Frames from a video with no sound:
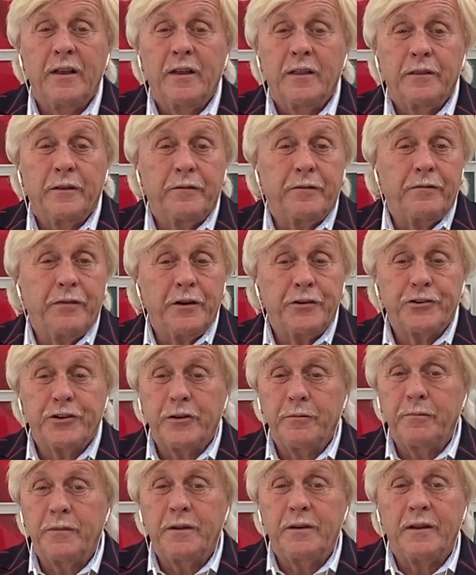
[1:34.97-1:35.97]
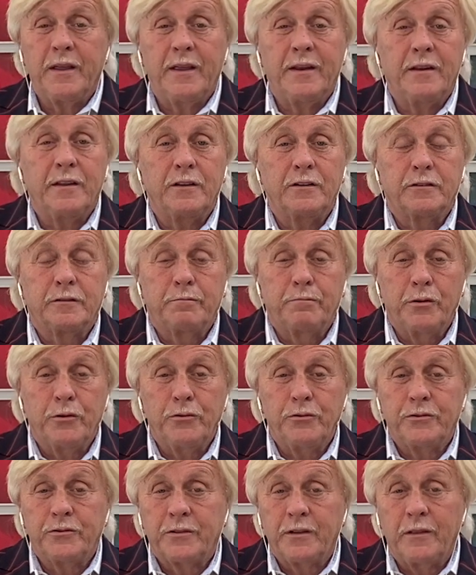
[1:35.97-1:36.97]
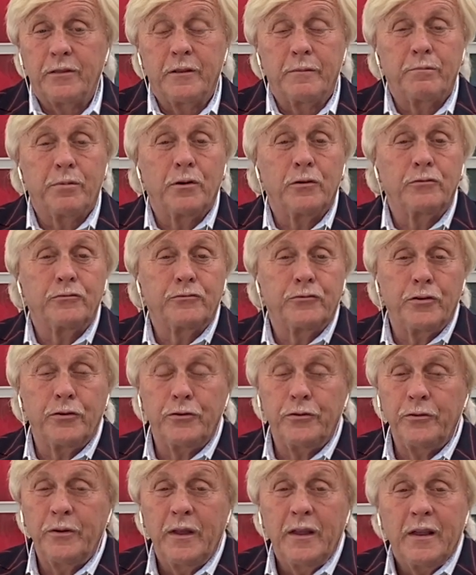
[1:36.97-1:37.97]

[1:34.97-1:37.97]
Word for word: the fisherman and his boots and the boat too,